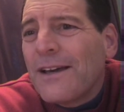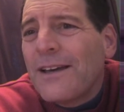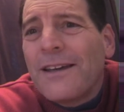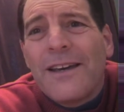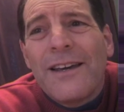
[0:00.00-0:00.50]

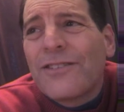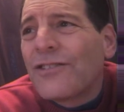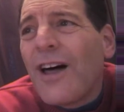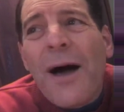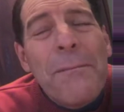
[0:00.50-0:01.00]
It,
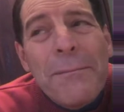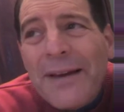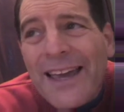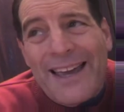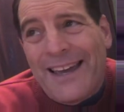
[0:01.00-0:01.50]
it's not
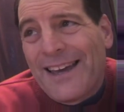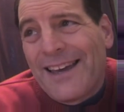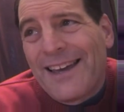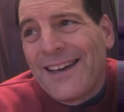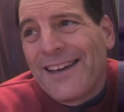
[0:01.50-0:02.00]
me
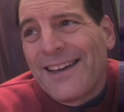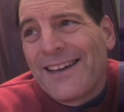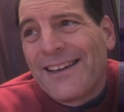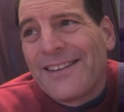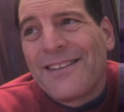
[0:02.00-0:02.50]

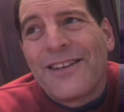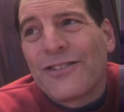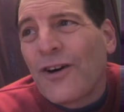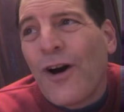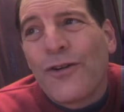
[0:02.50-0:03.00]

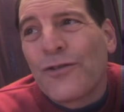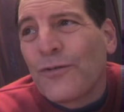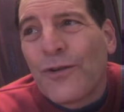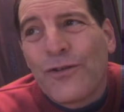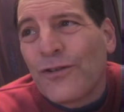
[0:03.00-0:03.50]
that's
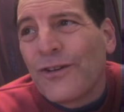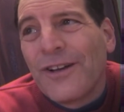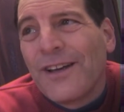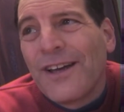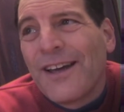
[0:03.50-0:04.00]
controversial,
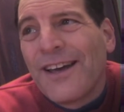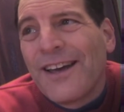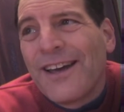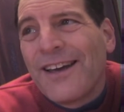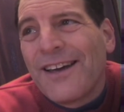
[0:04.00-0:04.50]
mm-hmm.
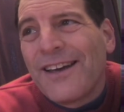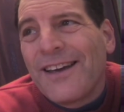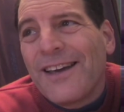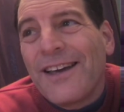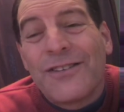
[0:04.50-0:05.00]

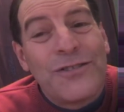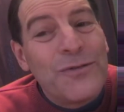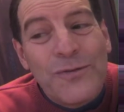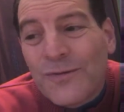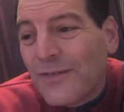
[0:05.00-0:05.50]

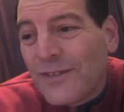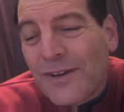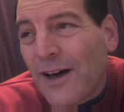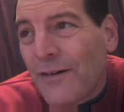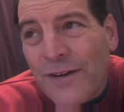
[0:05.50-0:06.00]
it's
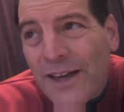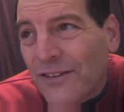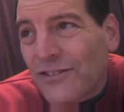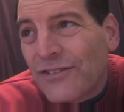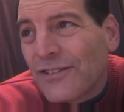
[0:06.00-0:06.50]

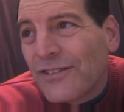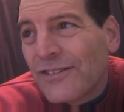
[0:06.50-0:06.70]
events.